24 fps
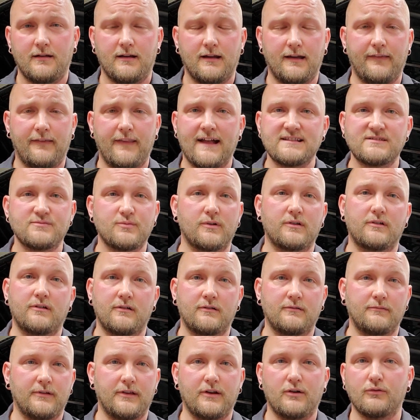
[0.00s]
And that's
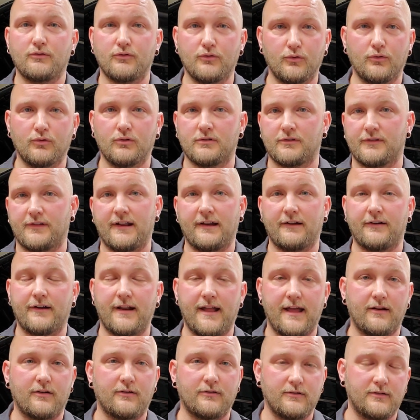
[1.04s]
where, Google or the
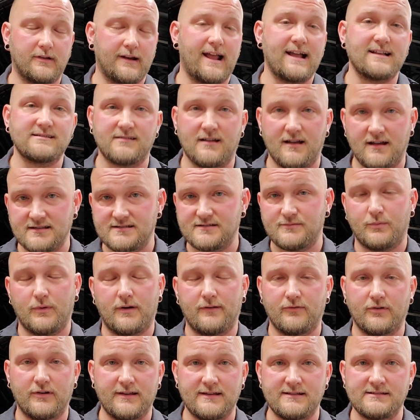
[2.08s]
internet, or you can ask us,
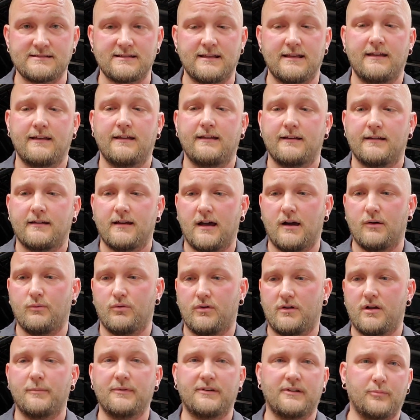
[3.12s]
whatever it is, will
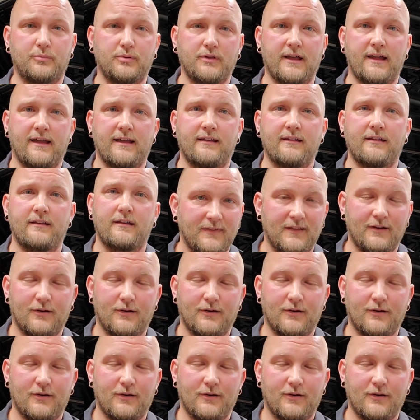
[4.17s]
come into play.